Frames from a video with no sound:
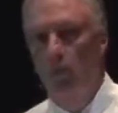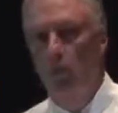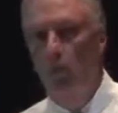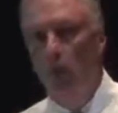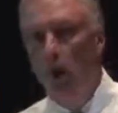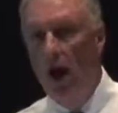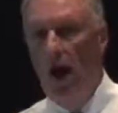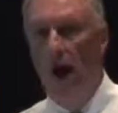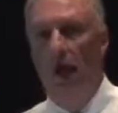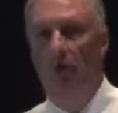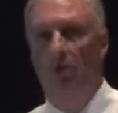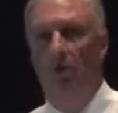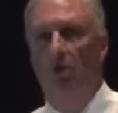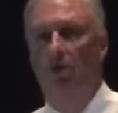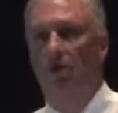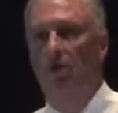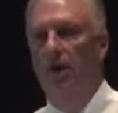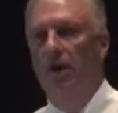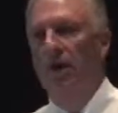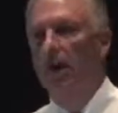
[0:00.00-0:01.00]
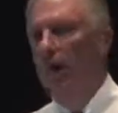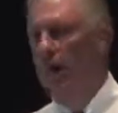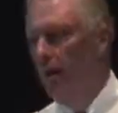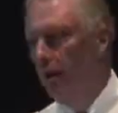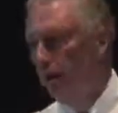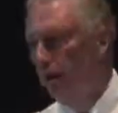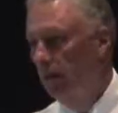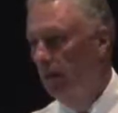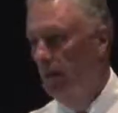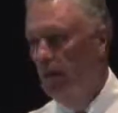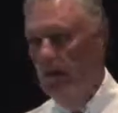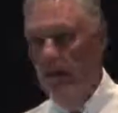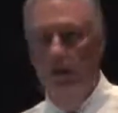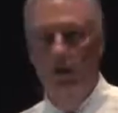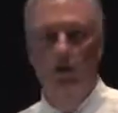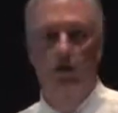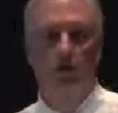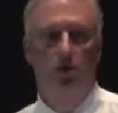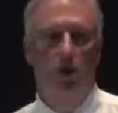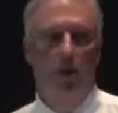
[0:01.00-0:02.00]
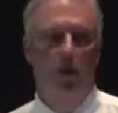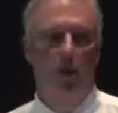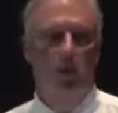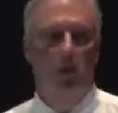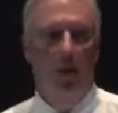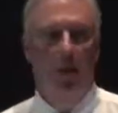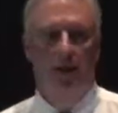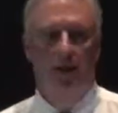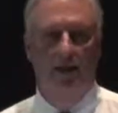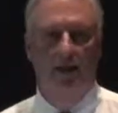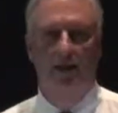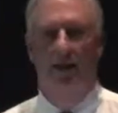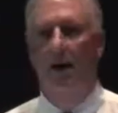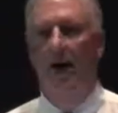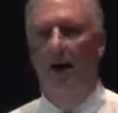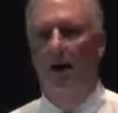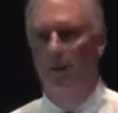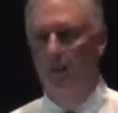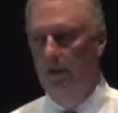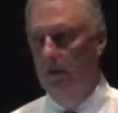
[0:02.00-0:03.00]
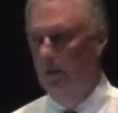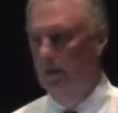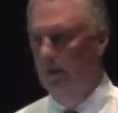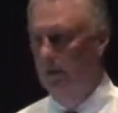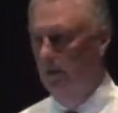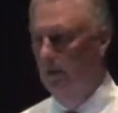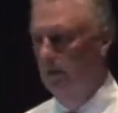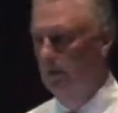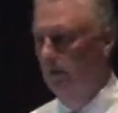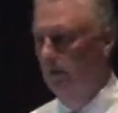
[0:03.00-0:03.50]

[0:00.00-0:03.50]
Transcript: rather than just making copies?